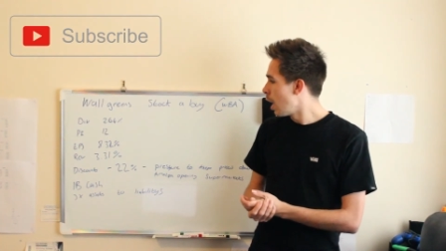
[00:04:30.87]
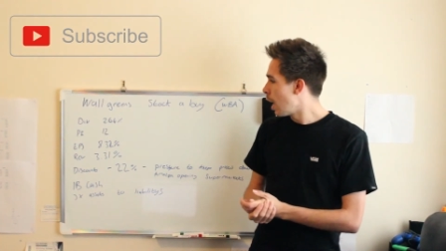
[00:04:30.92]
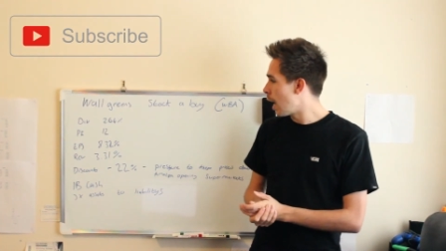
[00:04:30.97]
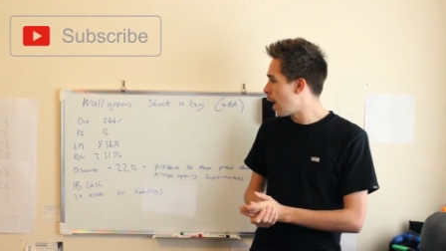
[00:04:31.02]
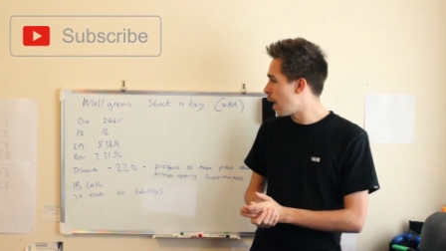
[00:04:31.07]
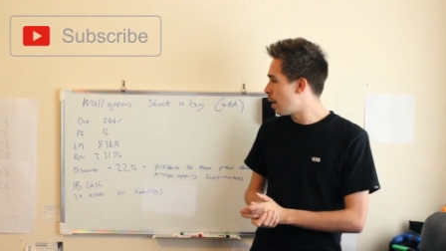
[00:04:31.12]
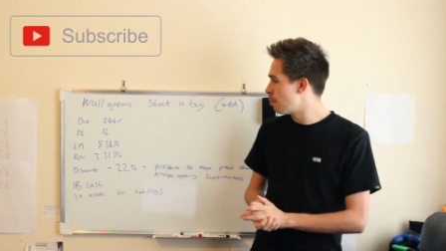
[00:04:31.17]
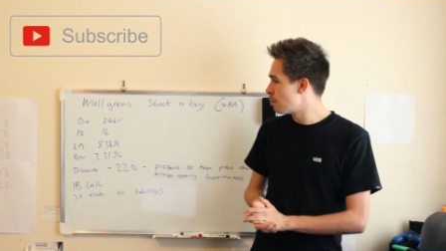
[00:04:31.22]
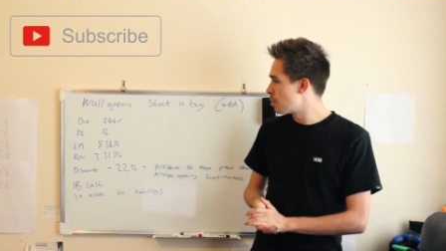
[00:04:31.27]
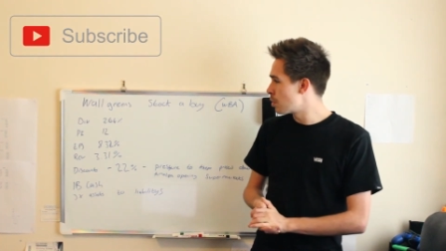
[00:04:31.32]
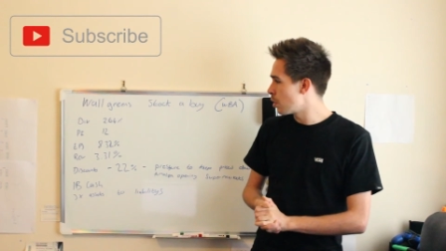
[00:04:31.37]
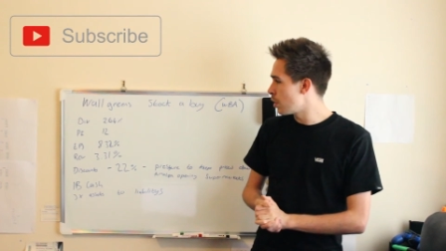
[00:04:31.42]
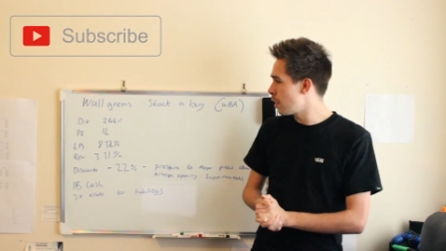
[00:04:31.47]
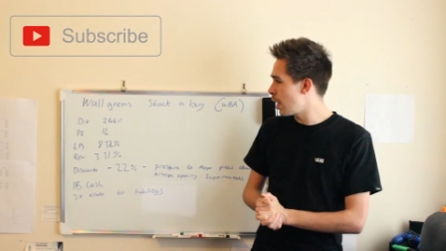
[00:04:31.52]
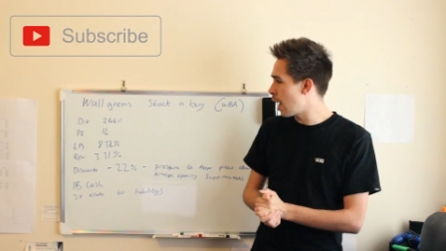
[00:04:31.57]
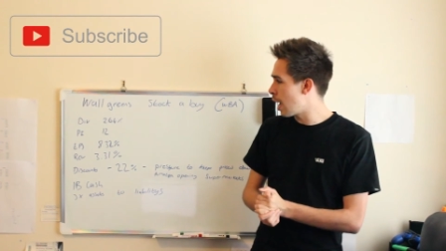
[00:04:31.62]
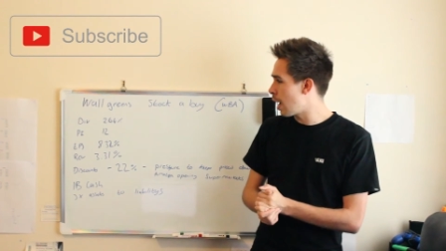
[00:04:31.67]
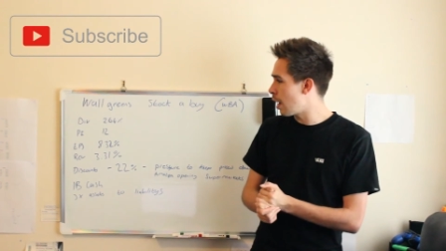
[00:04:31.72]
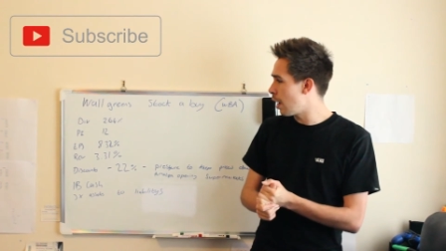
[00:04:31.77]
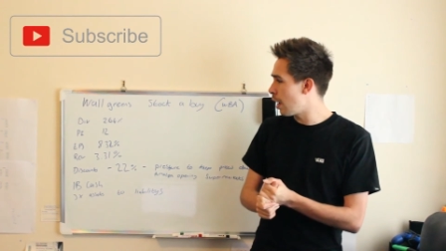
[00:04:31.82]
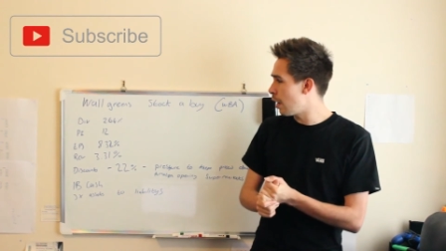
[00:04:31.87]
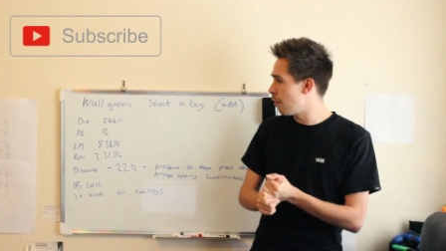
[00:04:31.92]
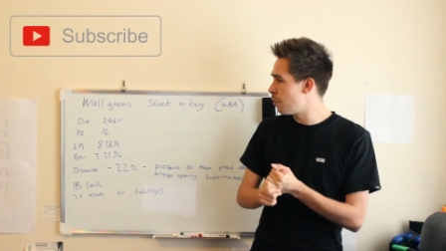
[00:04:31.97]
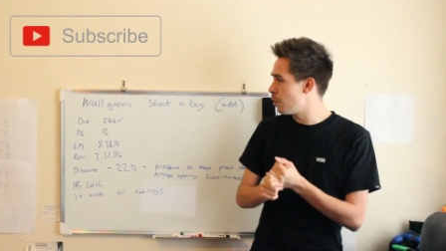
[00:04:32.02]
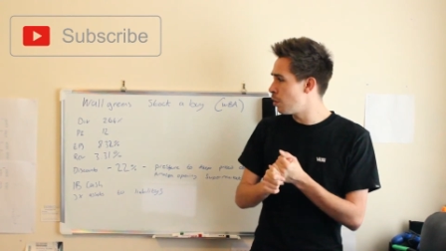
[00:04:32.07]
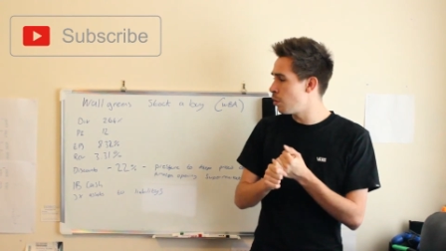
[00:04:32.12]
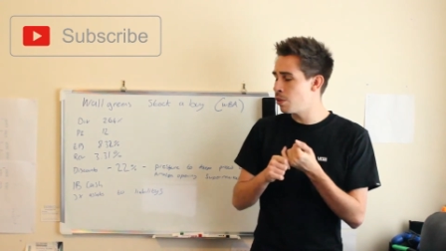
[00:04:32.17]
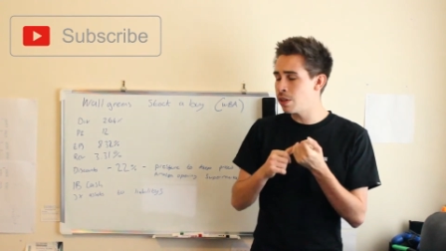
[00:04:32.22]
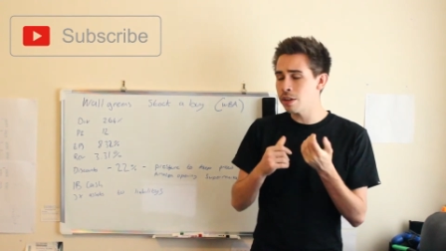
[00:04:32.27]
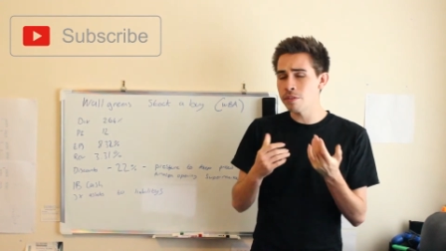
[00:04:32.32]
Um, so yeah,
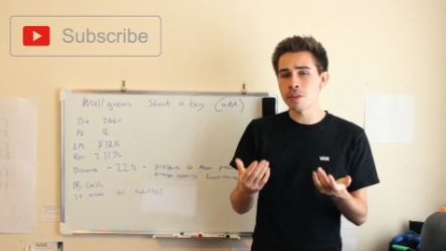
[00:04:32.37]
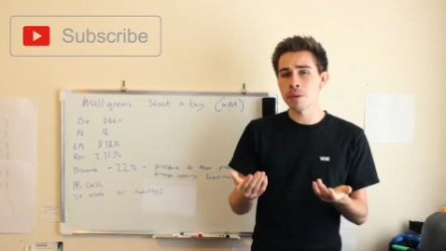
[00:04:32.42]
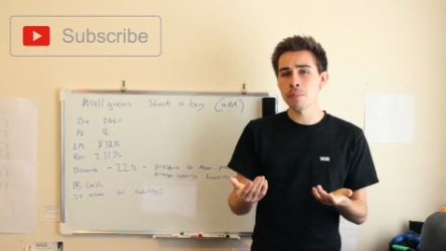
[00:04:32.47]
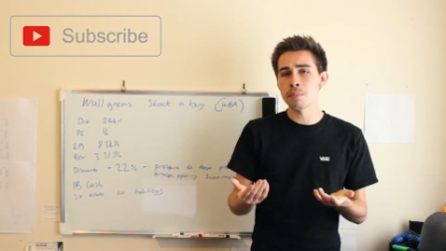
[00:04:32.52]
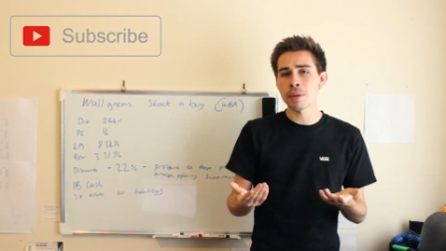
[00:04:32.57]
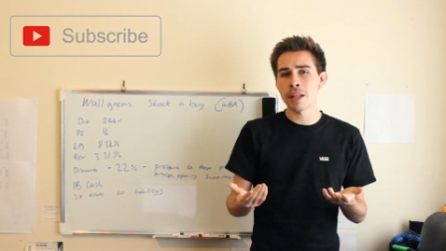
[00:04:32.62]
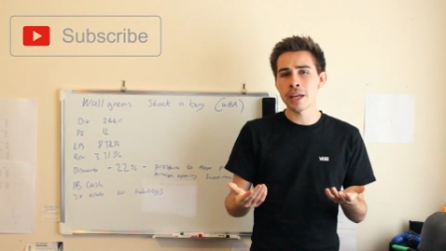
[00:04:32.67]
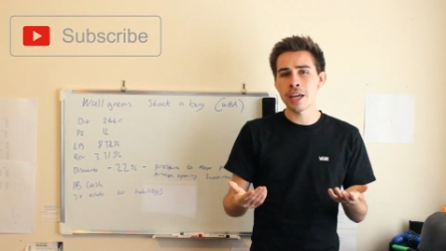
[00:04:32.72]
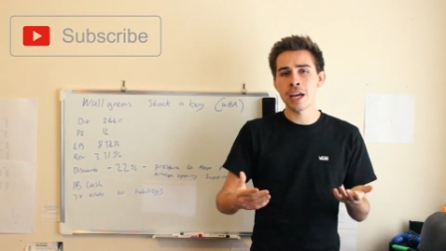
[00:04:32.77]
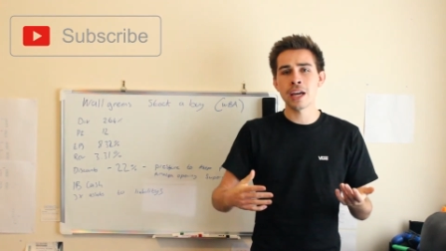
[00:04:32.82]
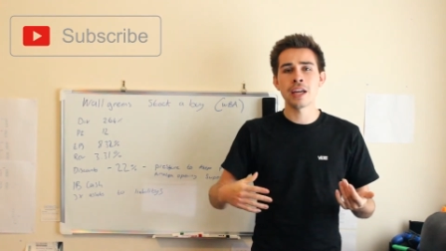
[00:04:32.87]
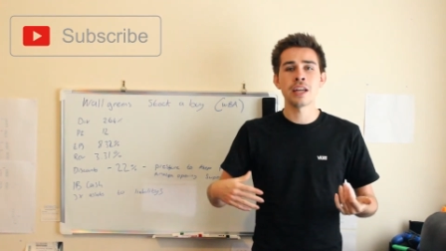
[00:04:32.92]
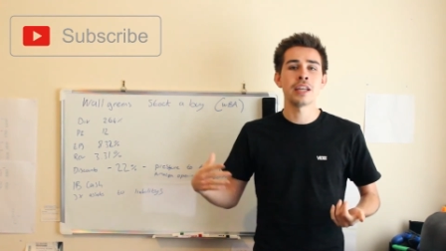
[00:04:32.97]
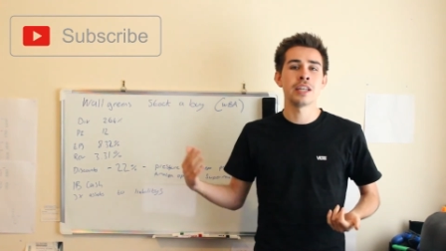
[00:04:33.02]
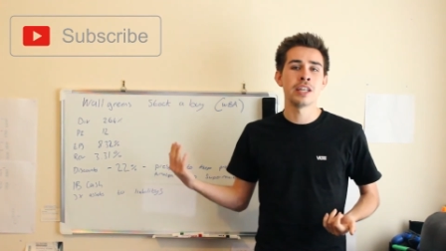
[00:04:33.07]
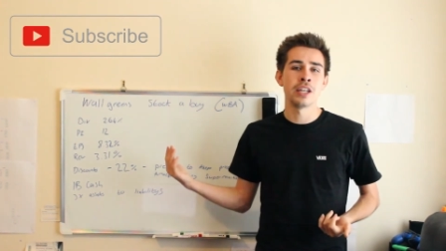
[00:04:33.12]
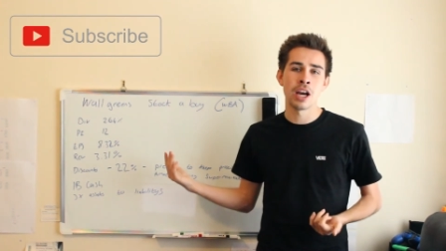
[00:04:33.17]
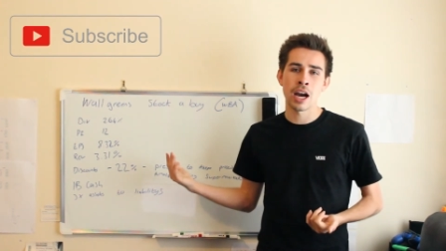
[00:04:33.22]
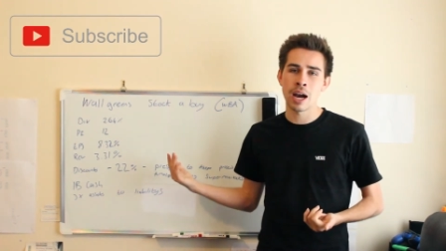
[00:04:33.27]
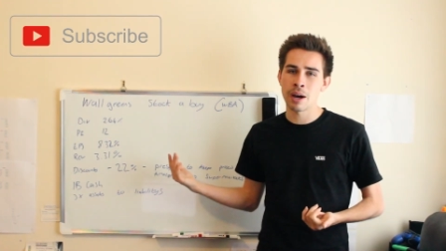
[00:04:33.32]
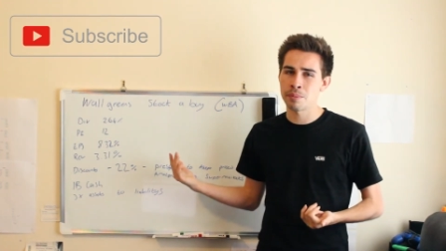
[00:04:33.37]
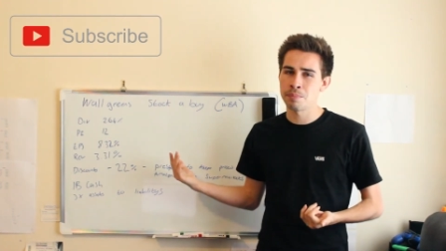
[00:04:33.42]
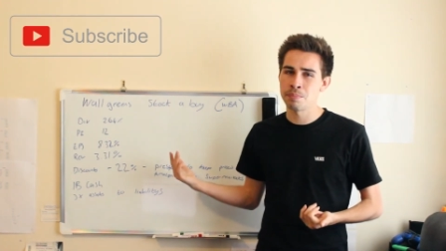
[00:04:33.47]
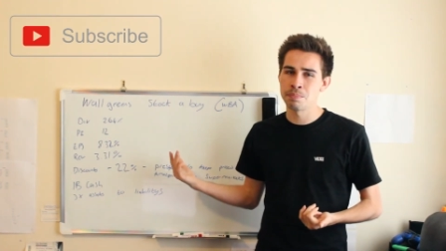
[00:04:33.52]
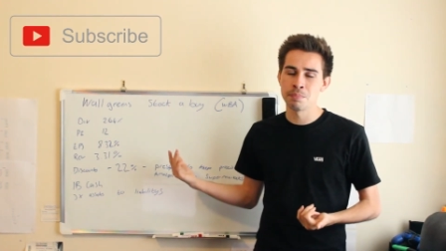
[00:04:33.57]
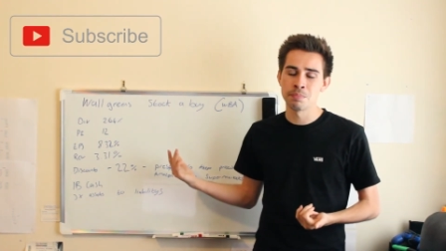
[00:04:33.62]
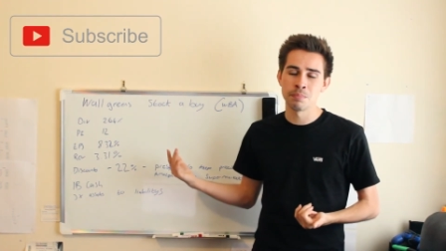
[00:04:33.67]
if you're a dividend player, you know, I'd,